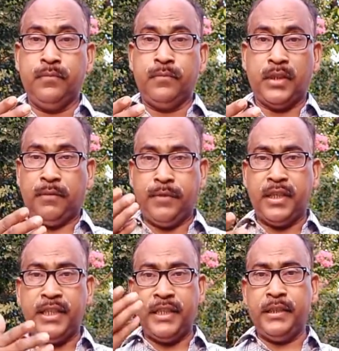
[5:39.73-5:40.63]
I'm
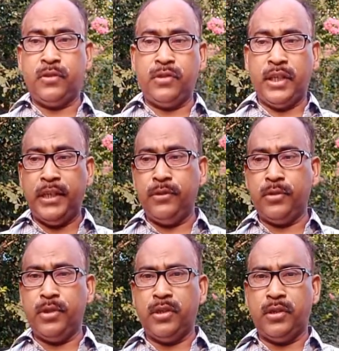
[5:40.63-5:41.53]
forgetting to tell you
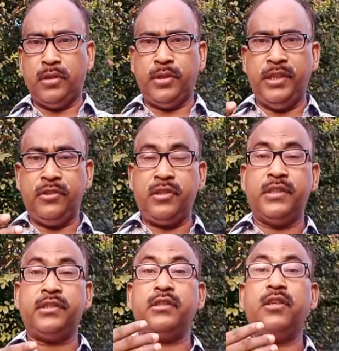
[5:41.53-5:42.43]
the
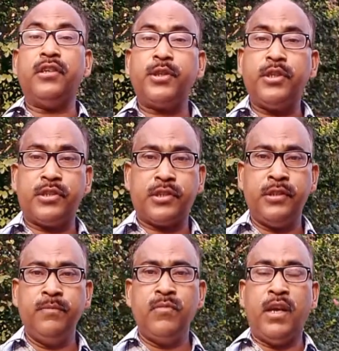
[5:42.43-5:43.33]
international authors,
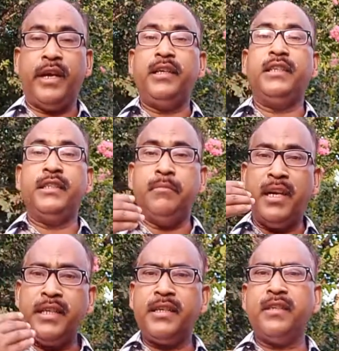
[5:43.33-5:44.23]
highly
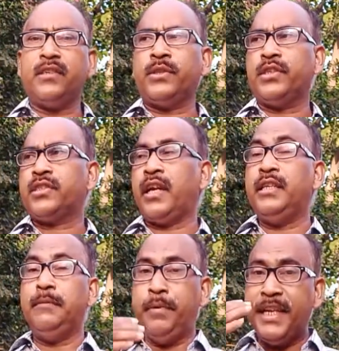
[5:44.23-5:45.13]
demanded authors,
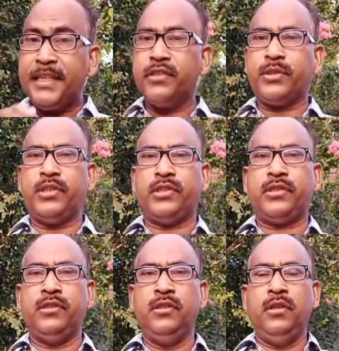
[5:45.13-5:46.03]
highly paid
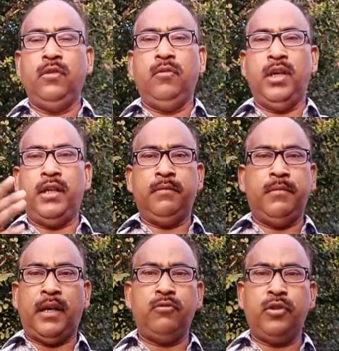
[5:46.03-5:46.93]
authors.
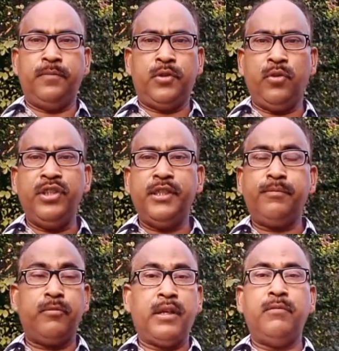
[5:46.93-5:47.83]
Out of 20,
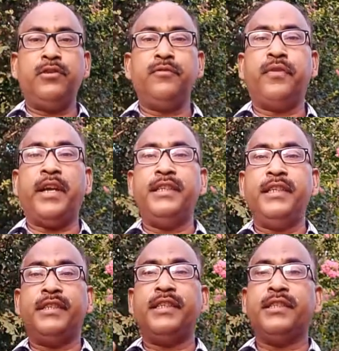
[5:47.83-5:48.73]
probably you find
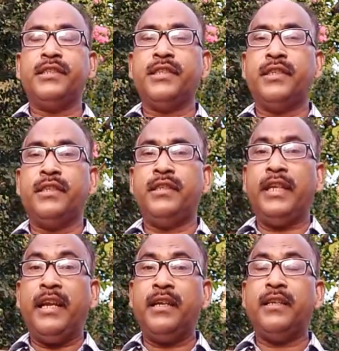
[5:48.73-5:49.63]
it is
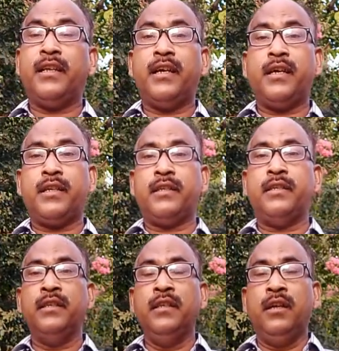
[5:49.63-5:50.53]
10 are
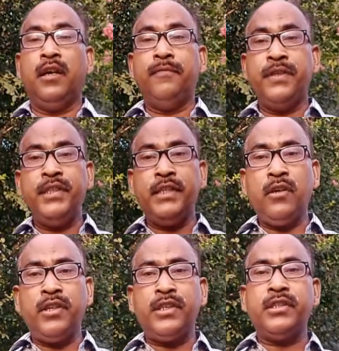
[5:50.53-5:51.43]
of Indian
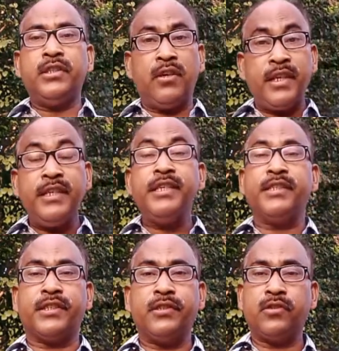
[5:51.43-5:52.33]
origin or Indians.